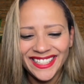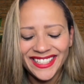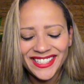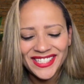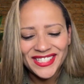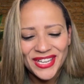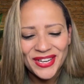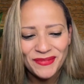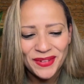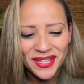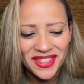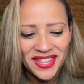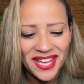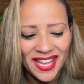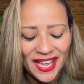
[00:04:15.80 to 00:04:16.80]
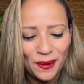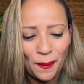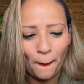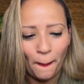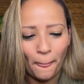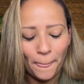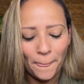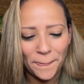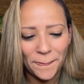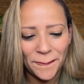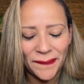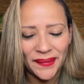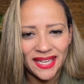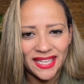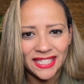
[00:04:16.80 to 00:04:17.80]
Someone that
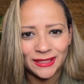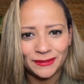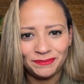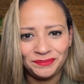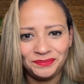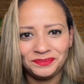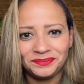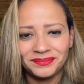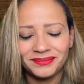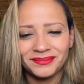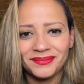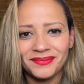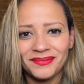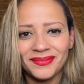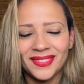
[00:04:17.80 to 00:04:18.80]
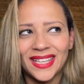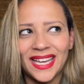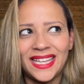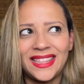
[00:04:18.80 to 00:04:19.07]
I